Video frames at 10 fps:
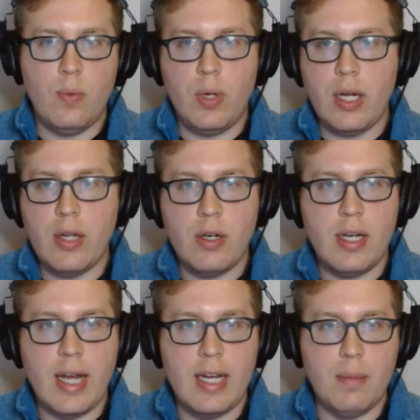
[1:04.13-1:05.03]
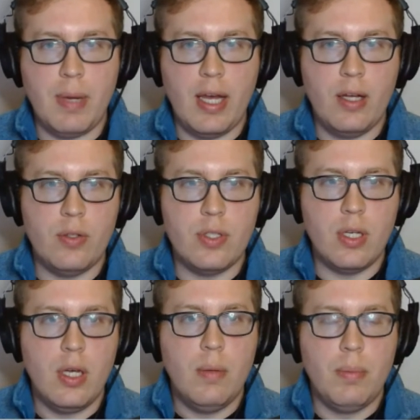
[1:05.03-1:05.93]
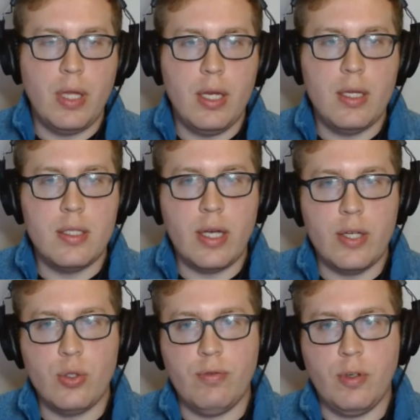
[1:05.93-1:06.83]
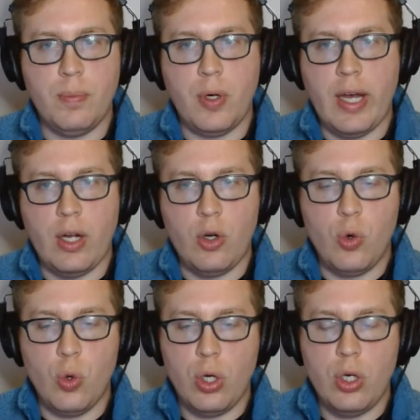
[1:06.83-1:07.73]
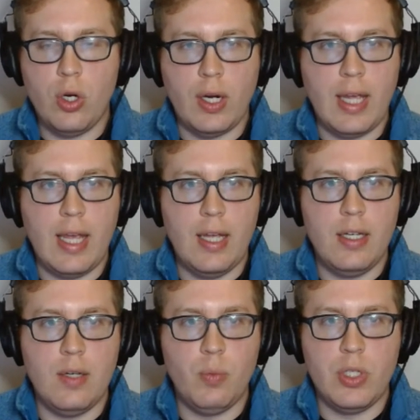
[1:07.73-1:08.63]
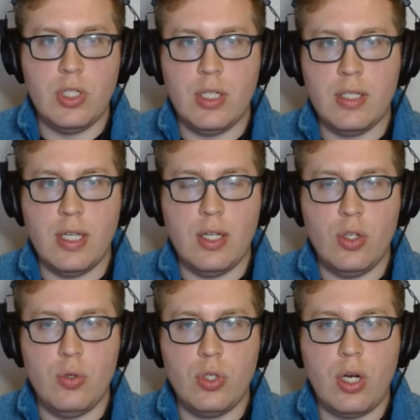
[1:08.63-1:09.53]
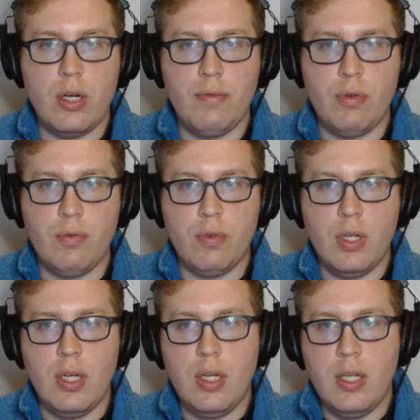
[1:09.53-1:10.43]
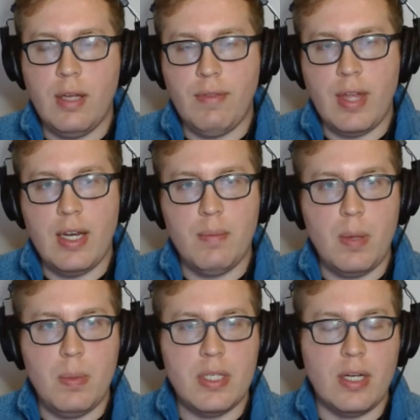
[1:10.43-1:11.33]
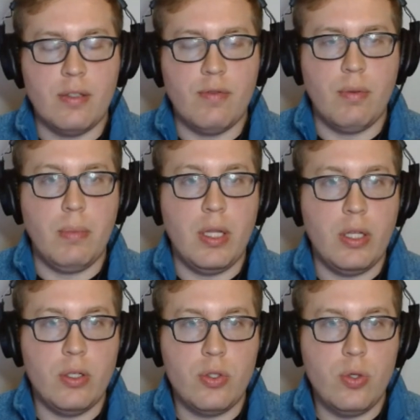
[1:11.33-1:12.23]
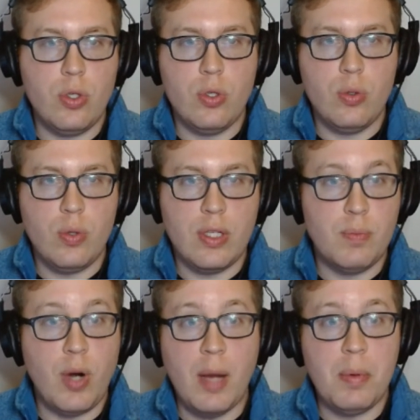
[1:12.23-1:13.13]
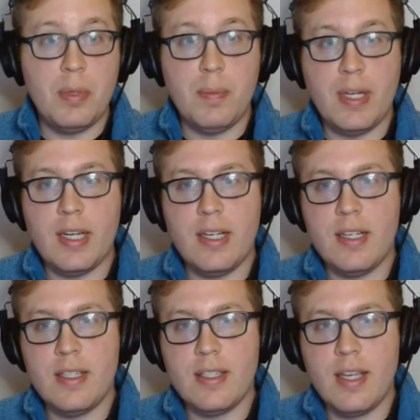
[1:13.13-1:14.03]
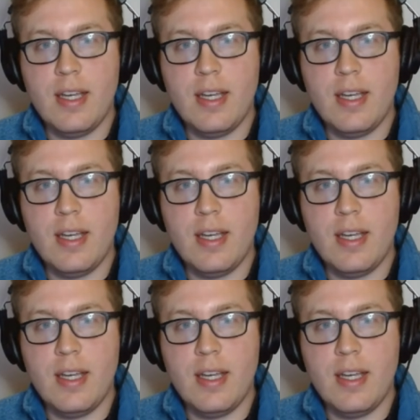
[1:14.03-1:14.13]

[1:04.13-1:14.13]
190 pounds, played his high school football at Corner Canyon, which is in Utah. If that name maybe sounds familiar to you, that's probably because